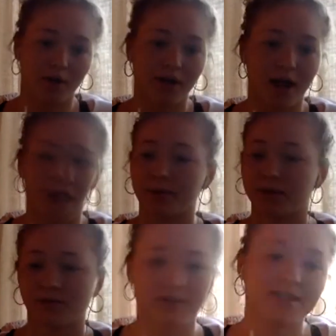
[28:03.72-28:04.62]
now, but it
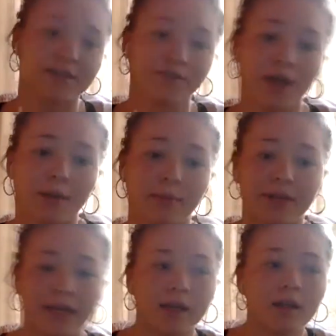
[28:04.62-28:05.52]
was with a different
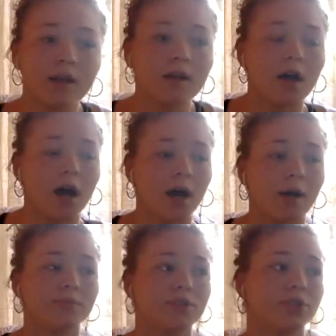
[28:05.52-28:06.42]
company,
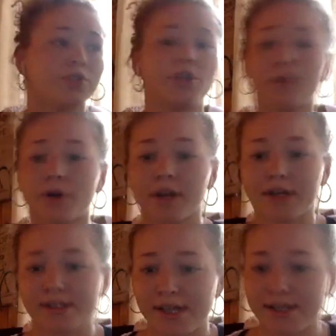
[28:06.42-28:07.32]
to tour and
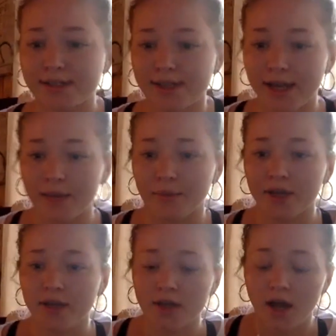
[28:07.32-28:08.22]
assist them,
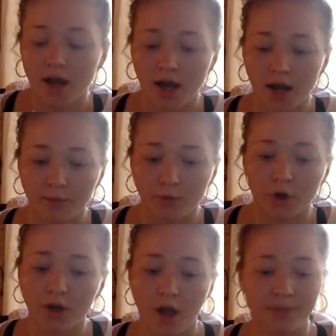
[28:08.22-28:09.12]

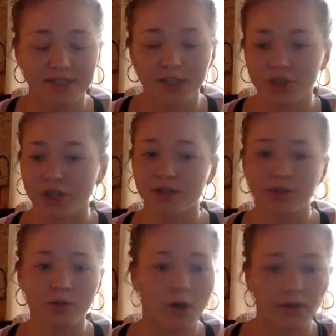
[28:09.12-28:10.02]
work competition,
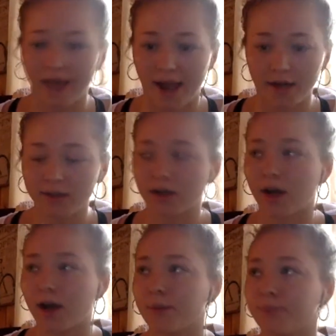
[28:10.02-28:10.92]
do all that.
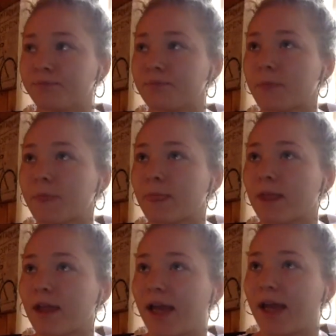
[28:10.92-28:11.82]

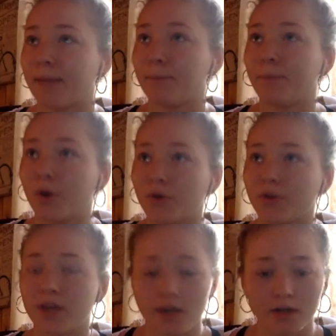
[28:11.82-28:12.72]
And both
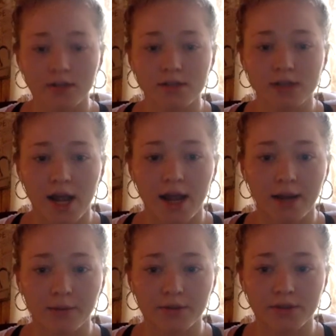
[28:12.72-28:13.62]
years
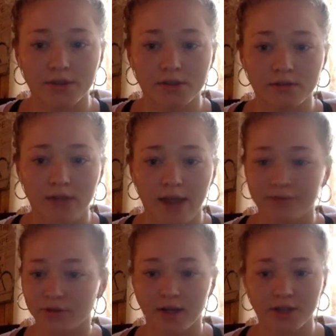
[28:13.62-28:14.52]
after
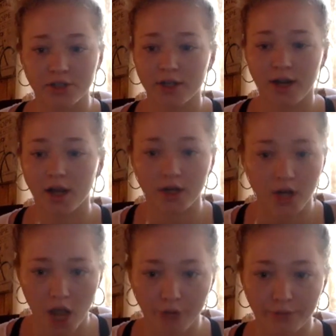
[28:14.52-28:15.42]
the audition, I got a
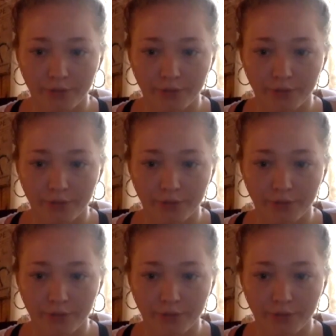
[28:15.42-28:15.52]
no.